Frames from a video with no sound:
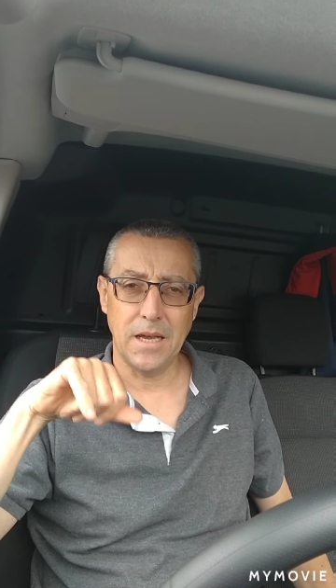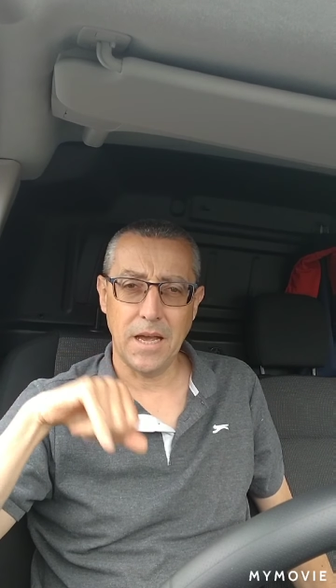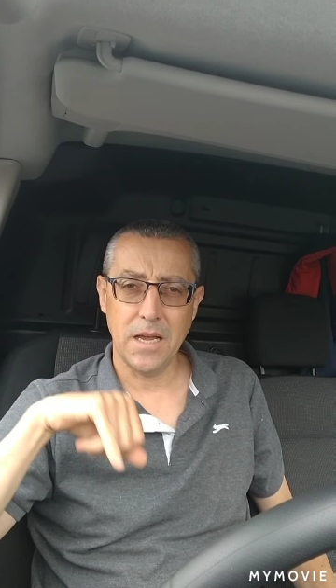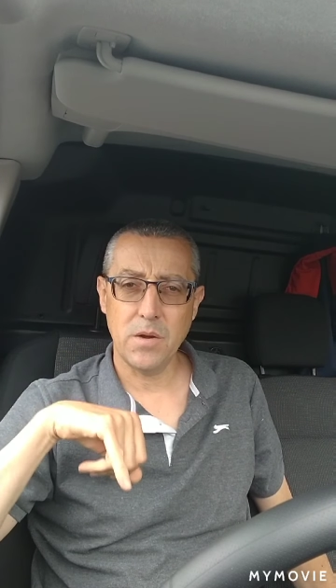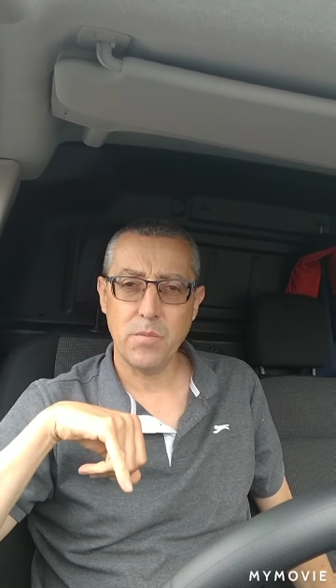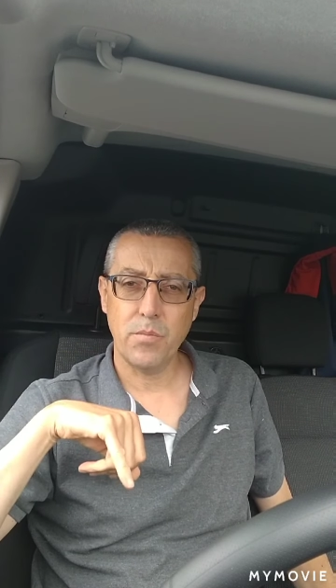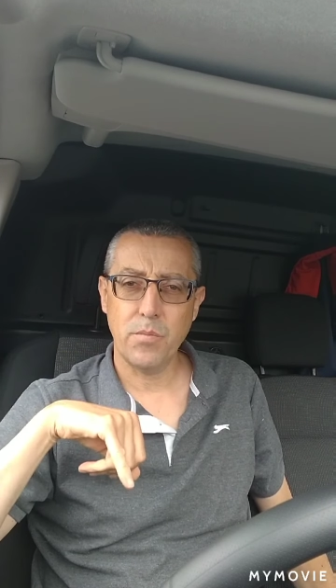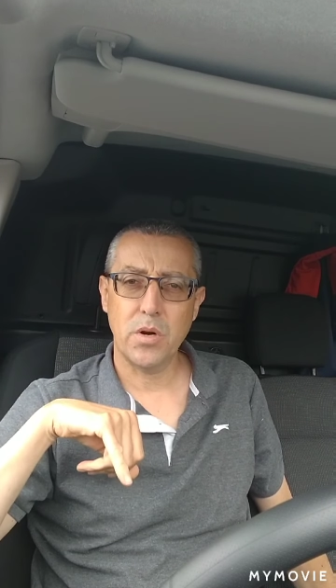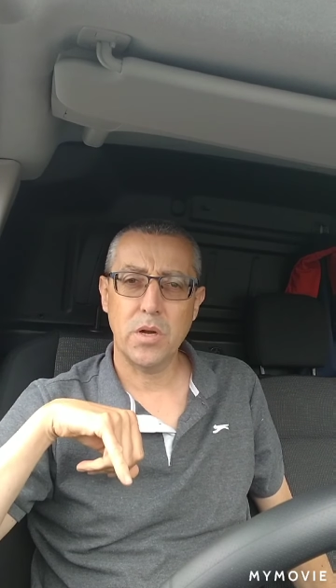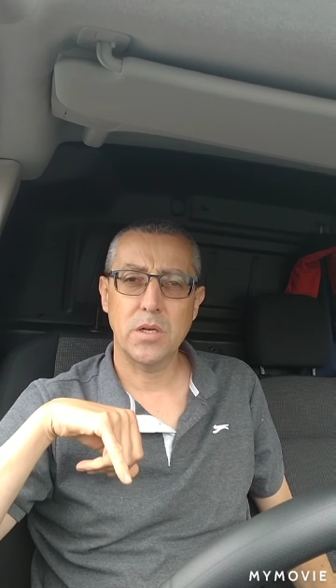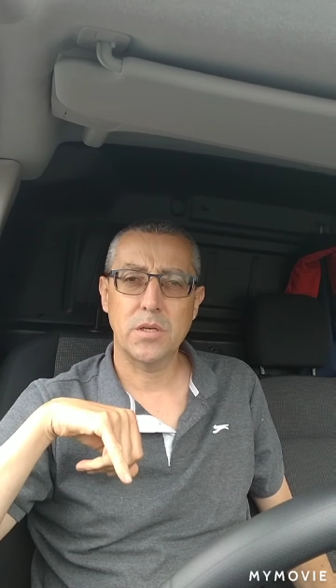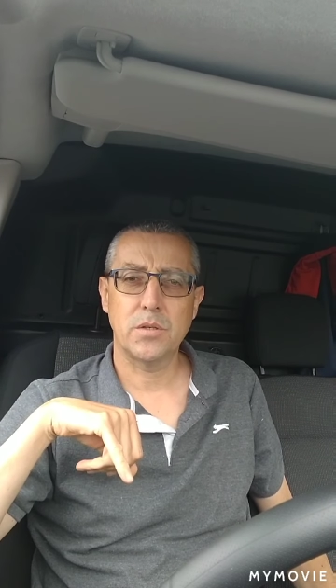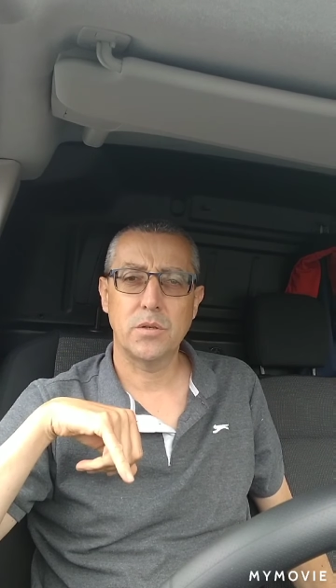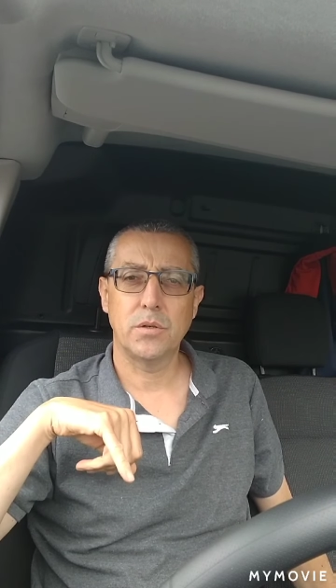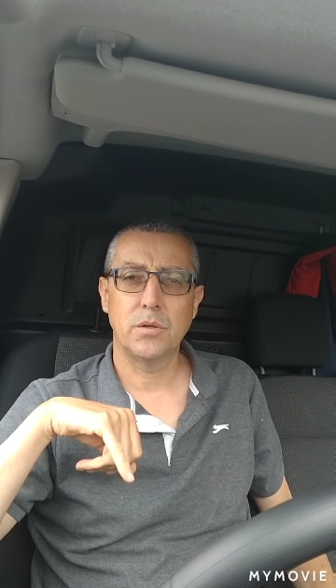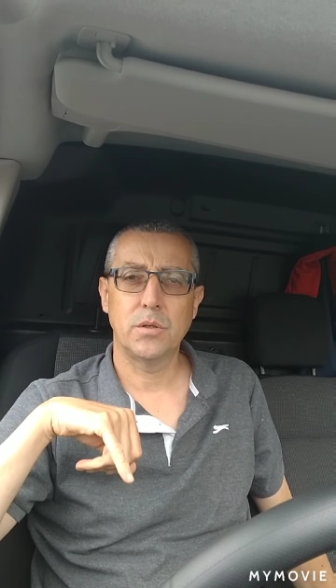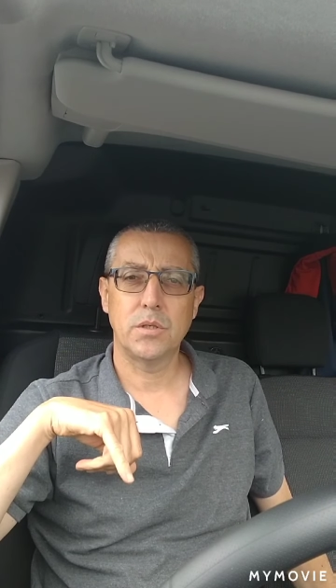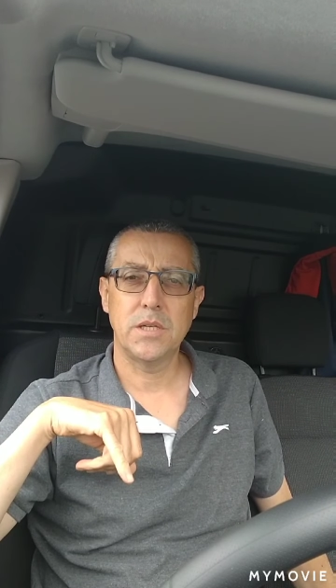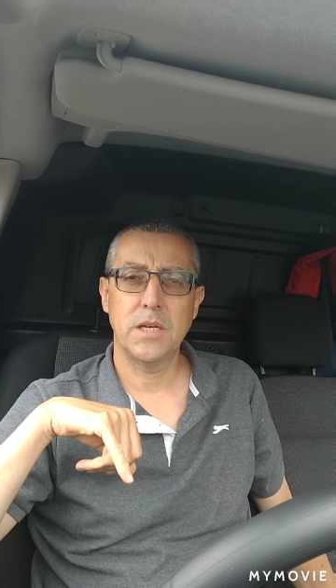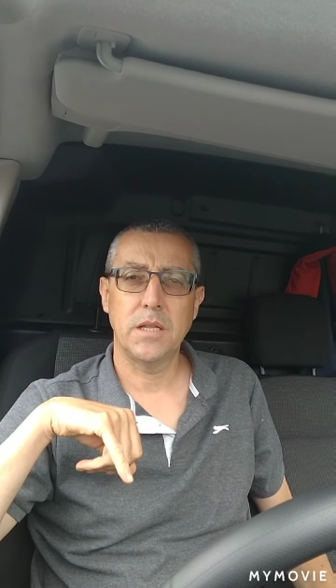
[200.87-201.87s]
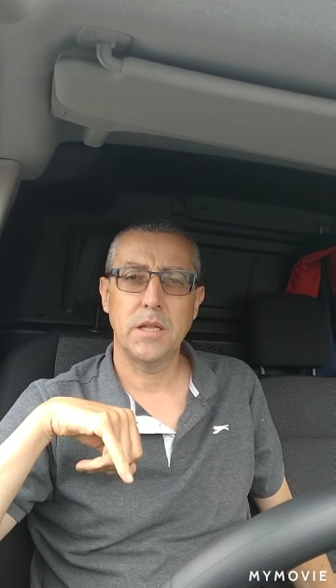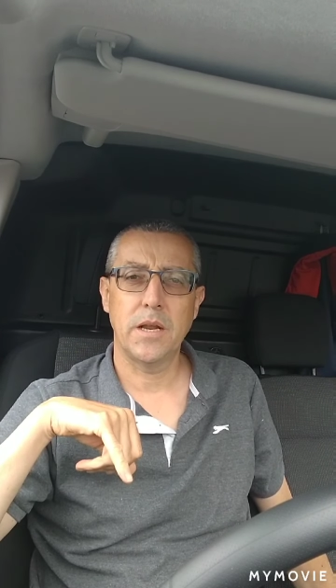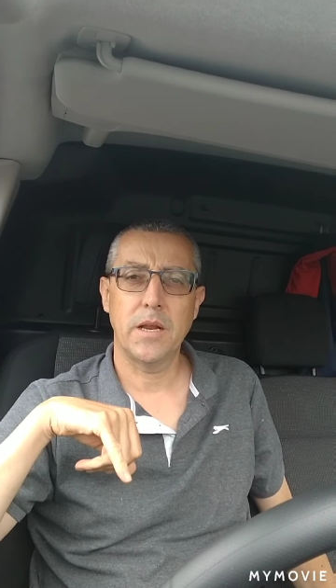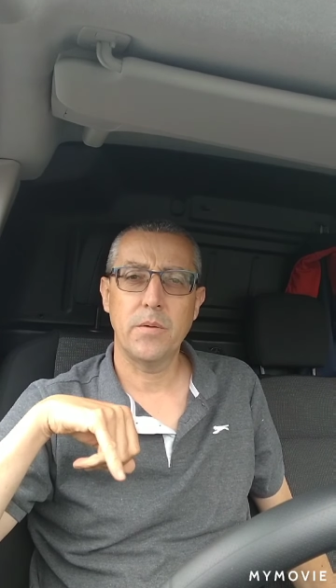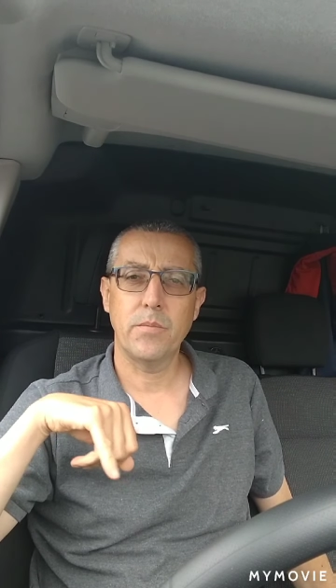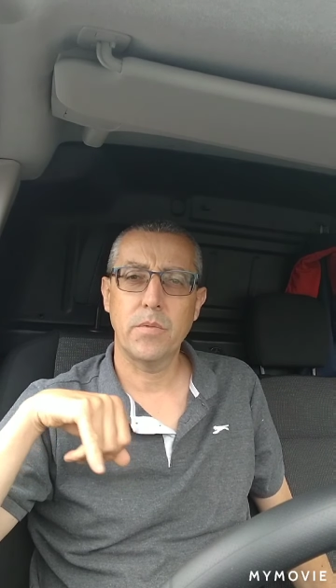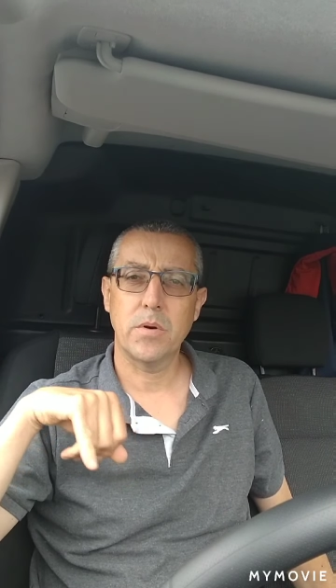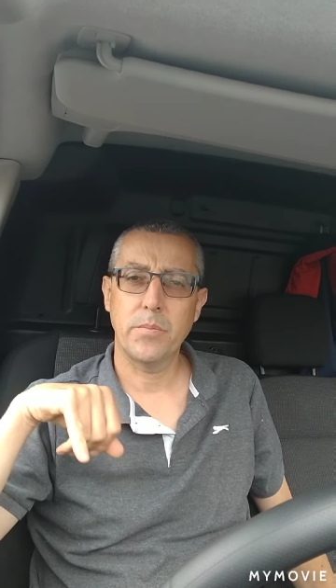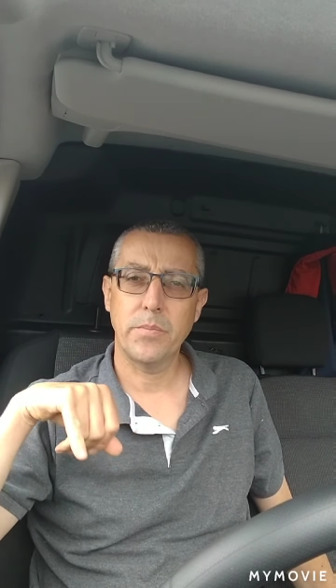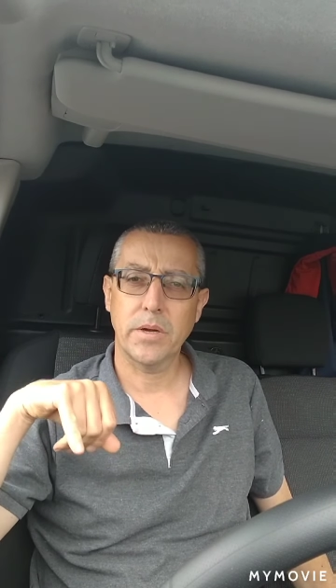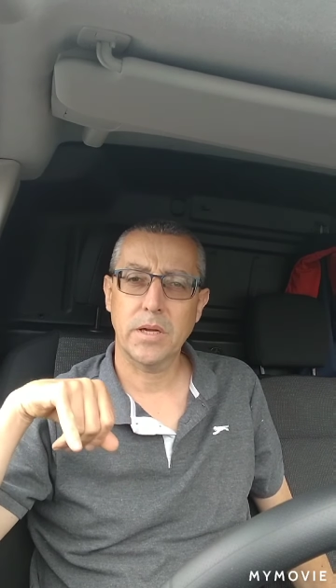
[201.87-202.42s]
Edinburgh to a hotel in Edinburgh,